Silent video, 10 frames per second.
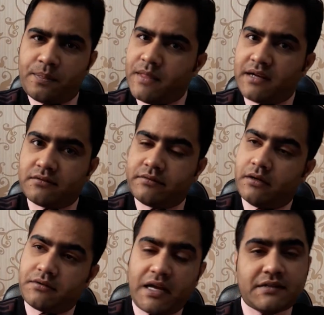that
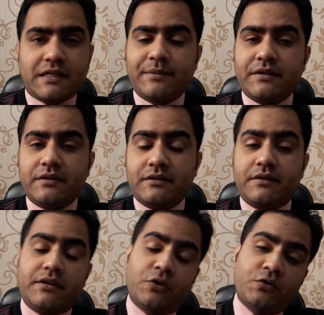taxable,
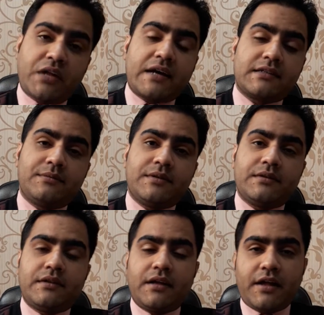
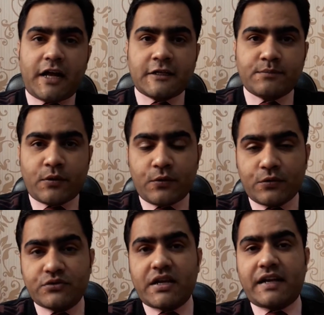non-taxable,
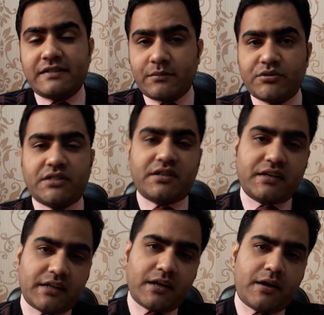exports, exempt,
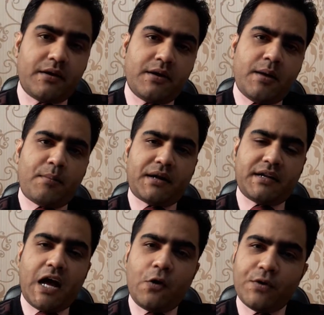etc. But
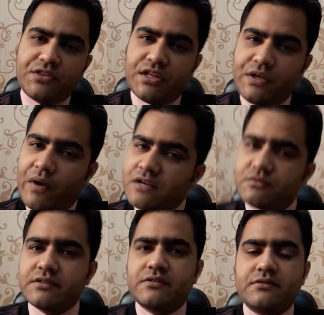now in the revised
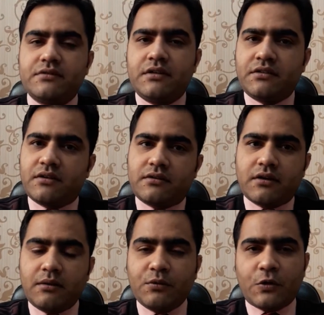version, the
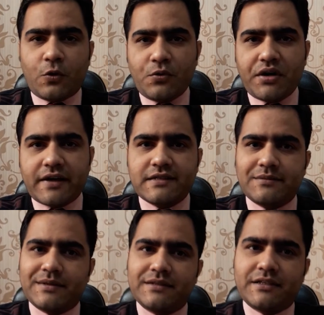term
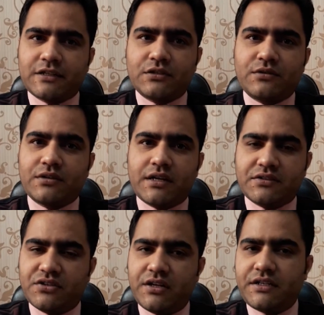non-taxable turnover
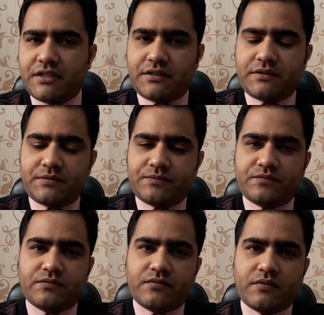is deleted,
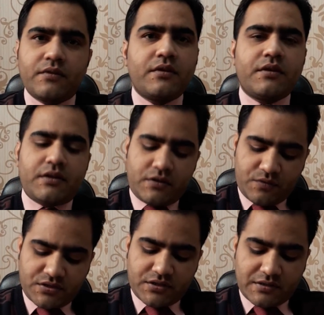
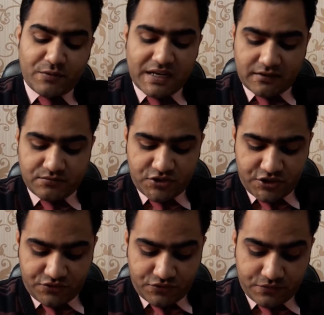which is a welcome
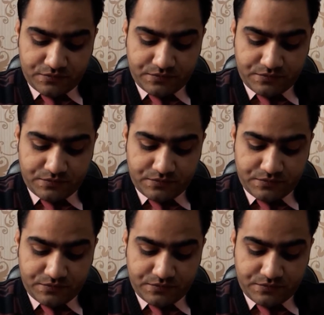change.